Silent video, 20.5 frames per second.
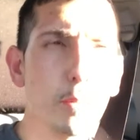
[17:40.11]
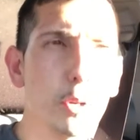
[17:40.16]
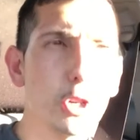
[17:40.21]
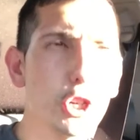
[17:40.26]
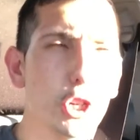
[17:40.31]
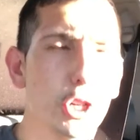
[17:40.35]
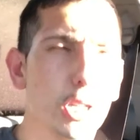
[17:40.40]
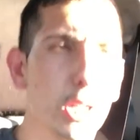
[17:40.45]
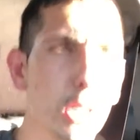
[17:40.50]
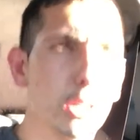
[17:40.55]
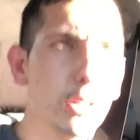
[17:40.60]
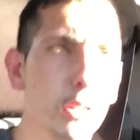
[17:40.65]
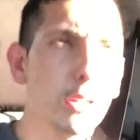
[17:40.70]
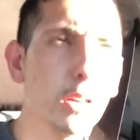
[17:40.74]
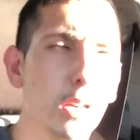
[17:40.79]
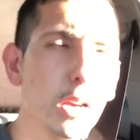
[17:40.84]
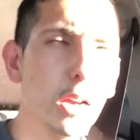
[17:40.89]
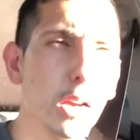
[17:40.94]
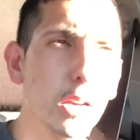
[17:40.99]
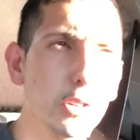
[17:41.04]

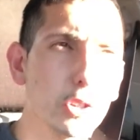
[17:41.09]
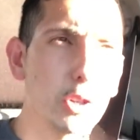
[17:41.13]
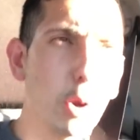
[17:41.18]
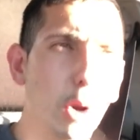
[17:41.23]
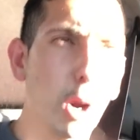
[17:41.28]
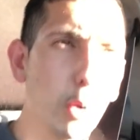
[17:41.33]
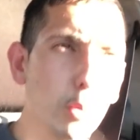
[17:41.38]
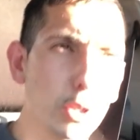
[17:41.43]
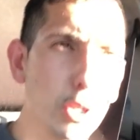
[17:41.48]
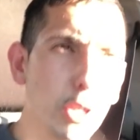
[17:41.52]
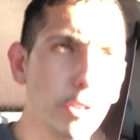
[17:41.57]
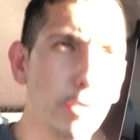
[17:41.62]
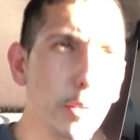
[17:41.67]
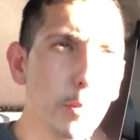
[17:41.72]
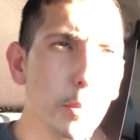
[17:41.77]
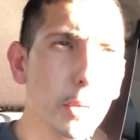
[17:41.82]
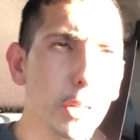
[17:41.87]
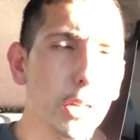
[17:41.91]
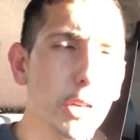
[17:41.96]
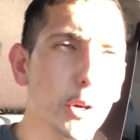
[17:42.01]
machine, so I was
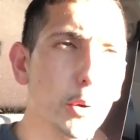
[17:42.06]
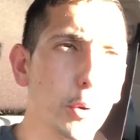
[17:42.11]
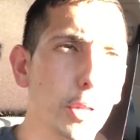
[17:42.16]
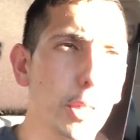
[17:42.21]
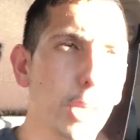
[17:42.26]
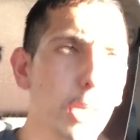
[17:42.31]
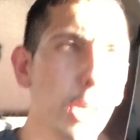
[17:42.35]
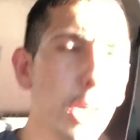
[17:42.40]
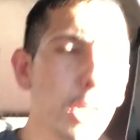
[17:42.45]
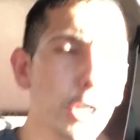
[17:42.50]
unfamiliar with it.